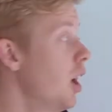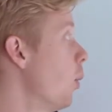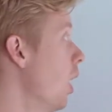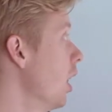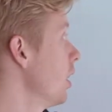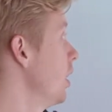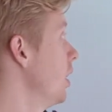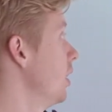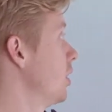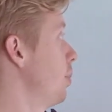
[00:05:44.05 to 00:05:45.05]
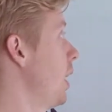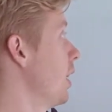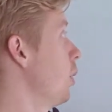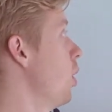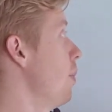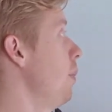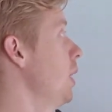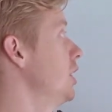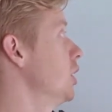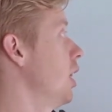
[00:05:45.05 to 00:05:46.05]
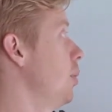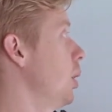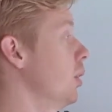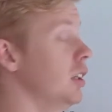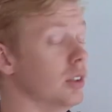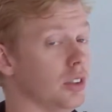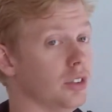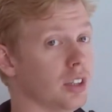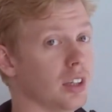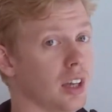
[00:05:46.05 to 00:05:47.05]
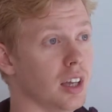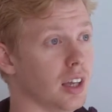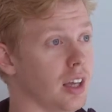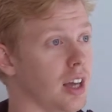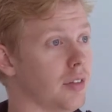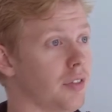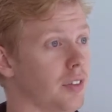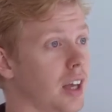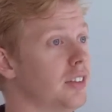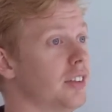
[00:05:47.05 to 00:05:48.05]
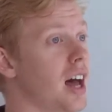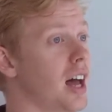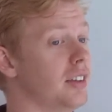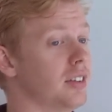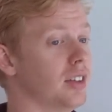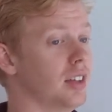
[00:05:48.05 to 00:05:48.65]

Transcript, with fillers: well, depending on what memcache library you're using, if it's not